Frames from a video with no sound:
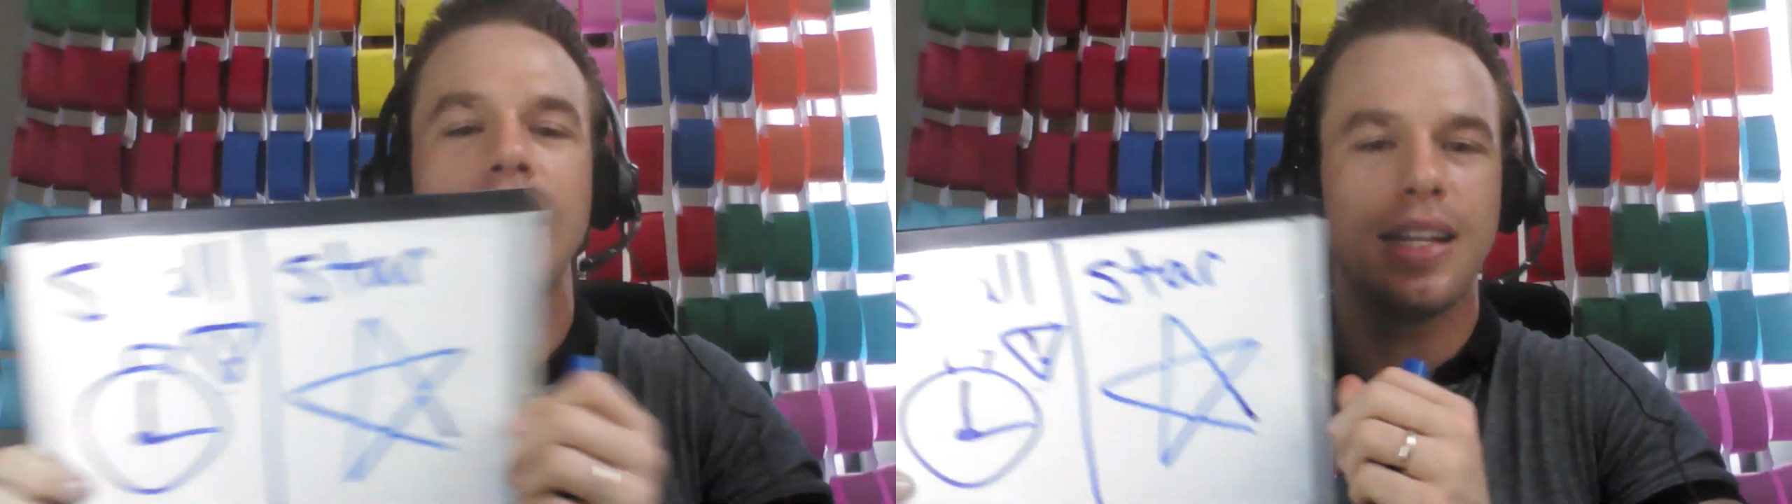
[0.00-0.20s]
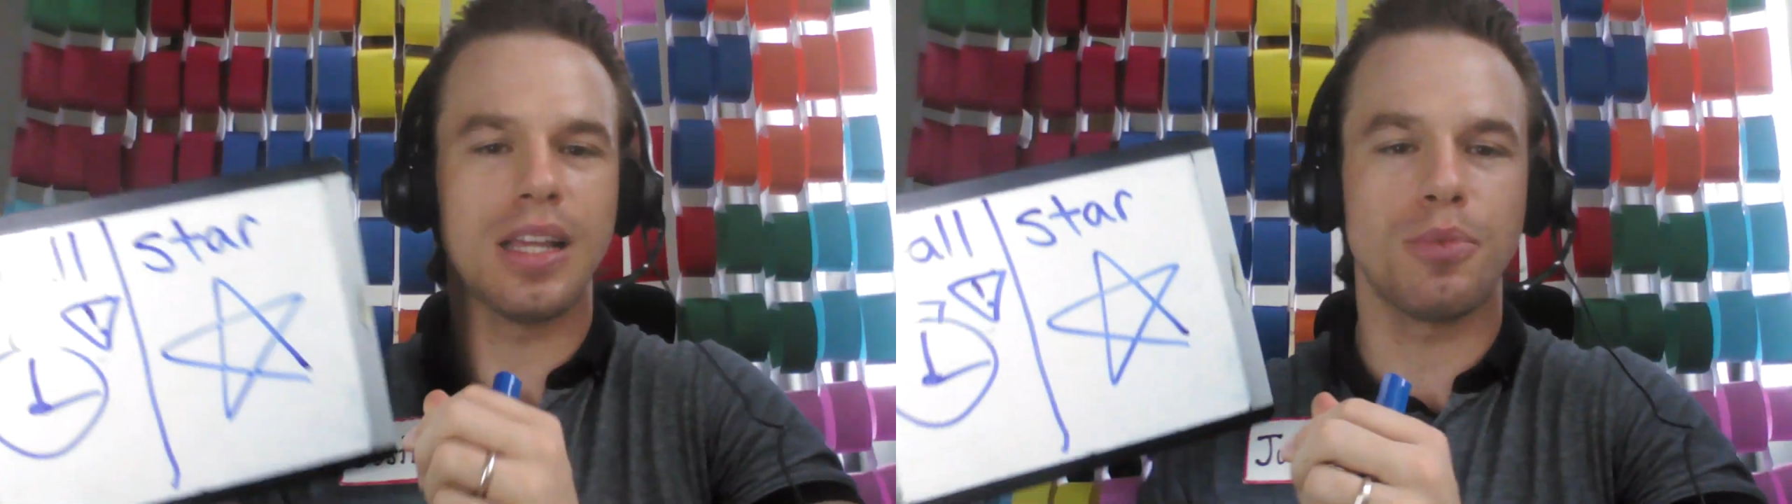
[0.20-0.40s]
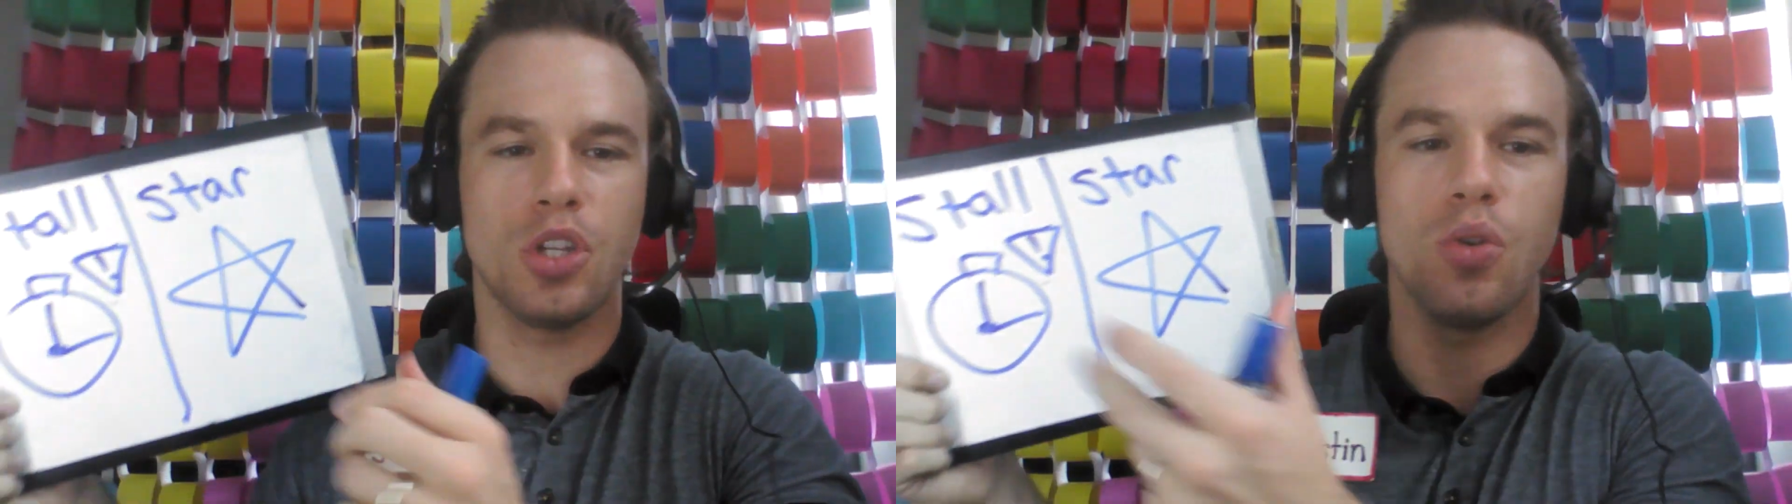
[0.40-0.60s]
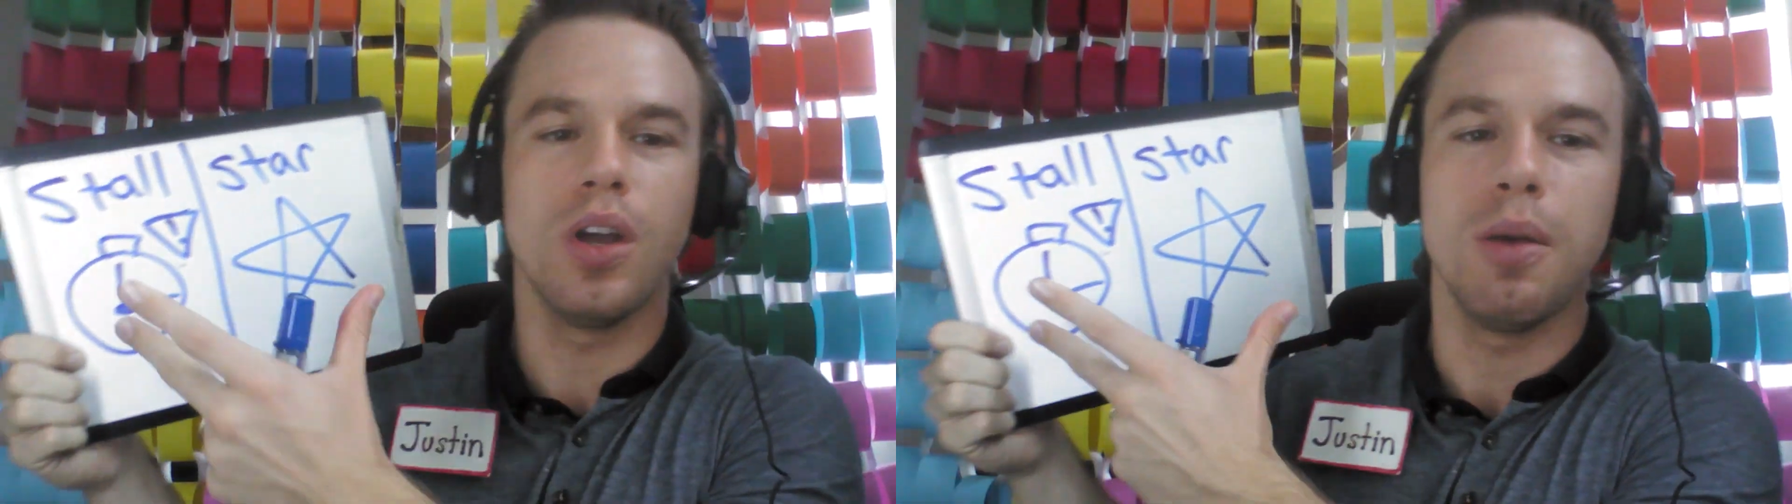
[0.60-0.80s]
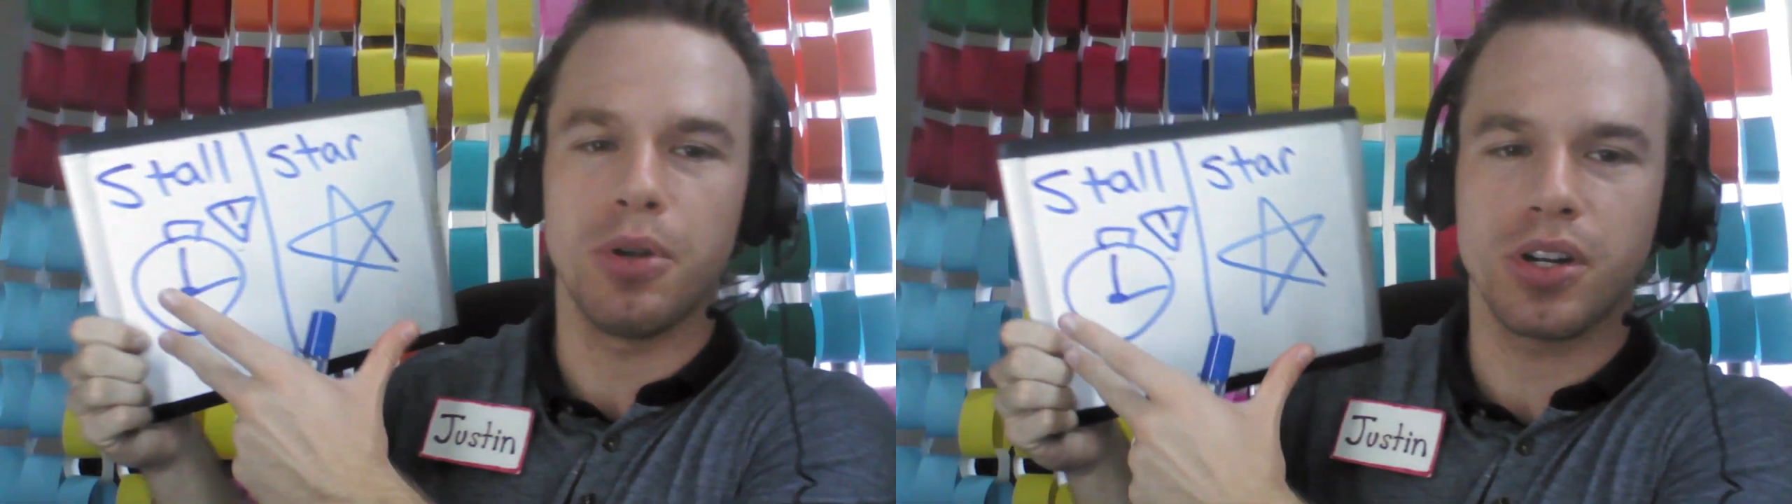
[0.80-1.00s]
It's up to you.
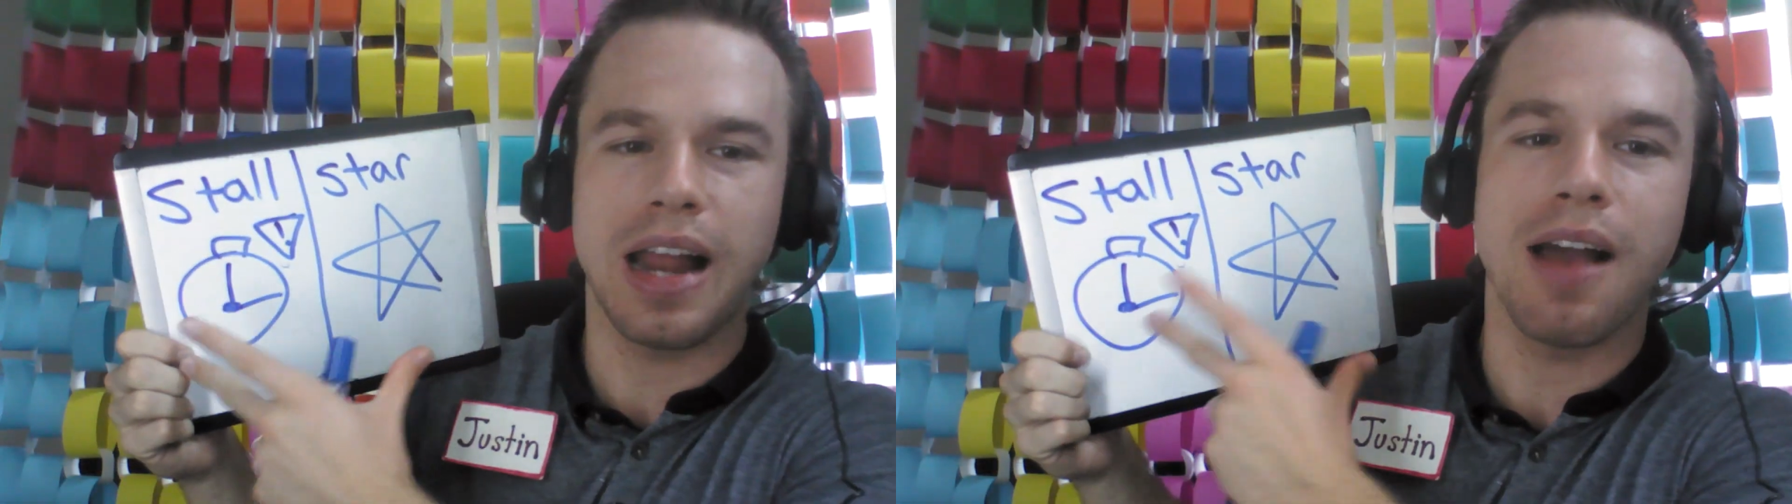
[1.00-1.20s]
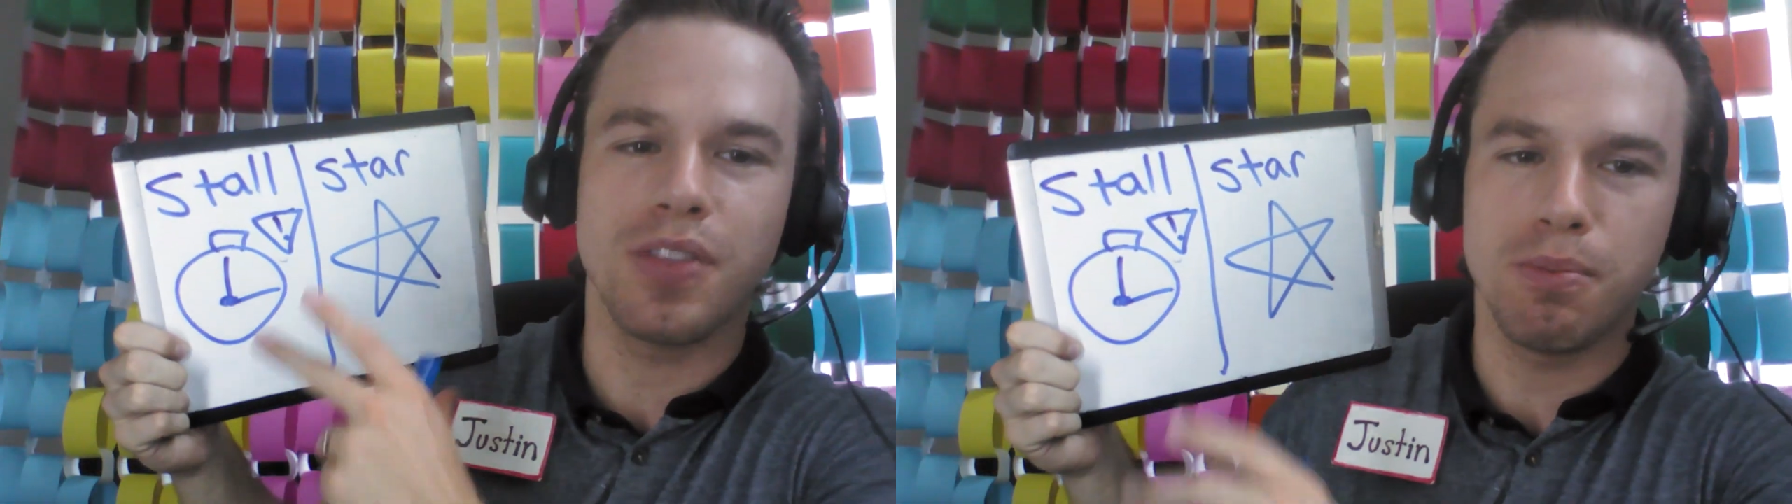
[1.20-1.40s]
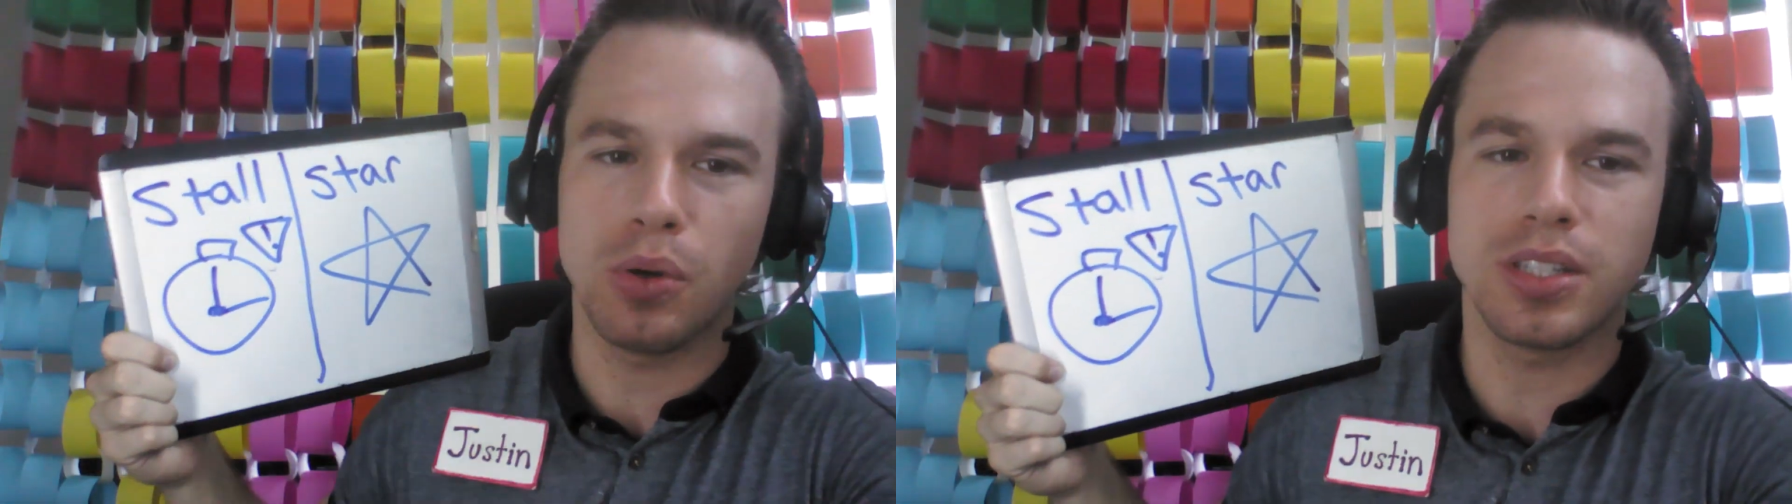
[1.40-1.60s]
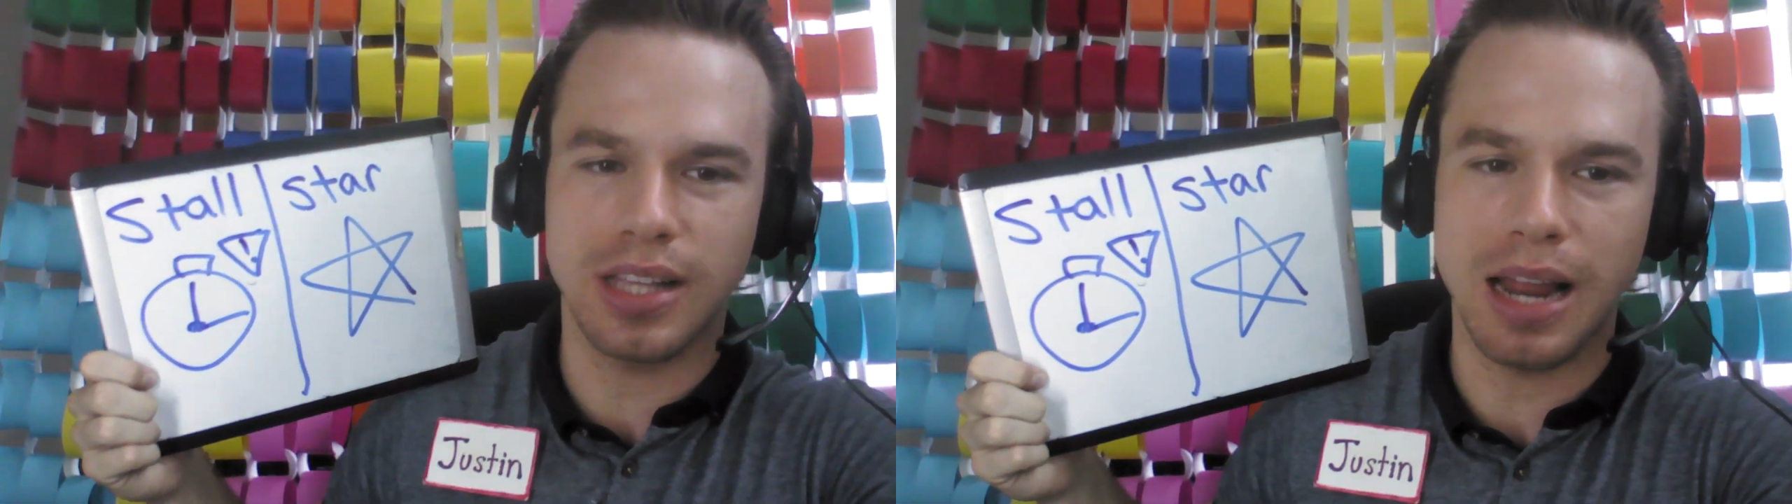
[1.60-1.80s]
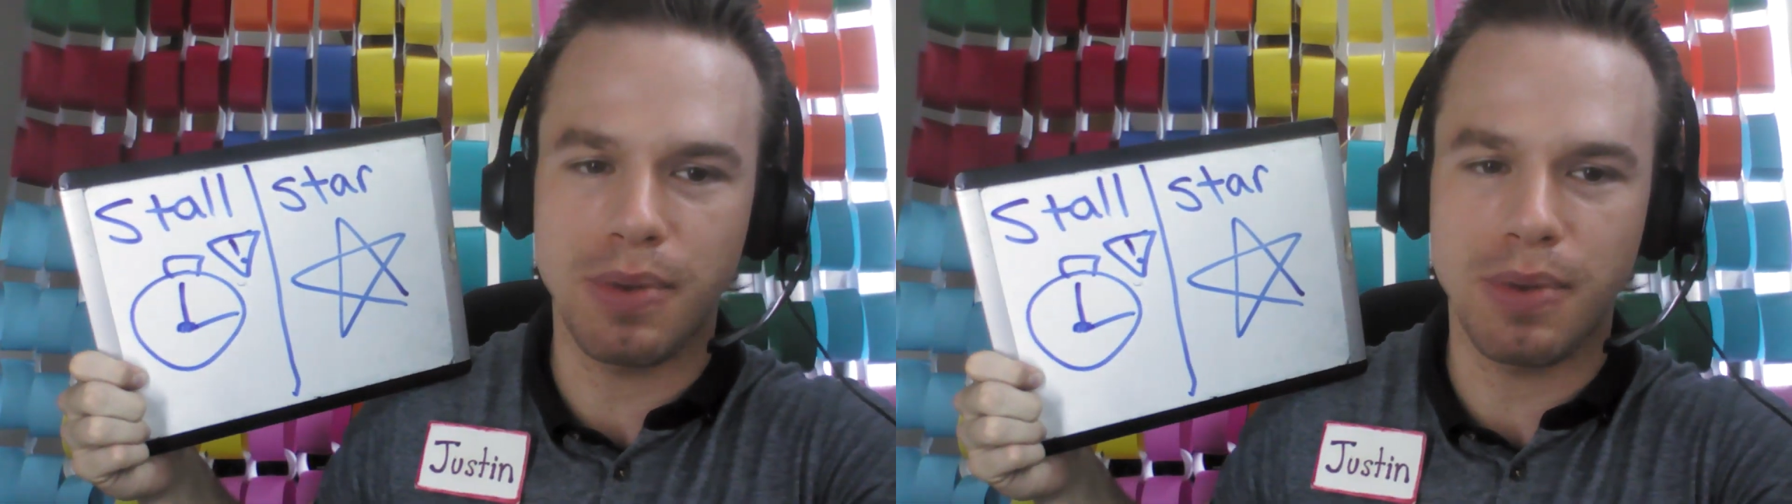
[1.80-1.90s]
But you're going to have them both side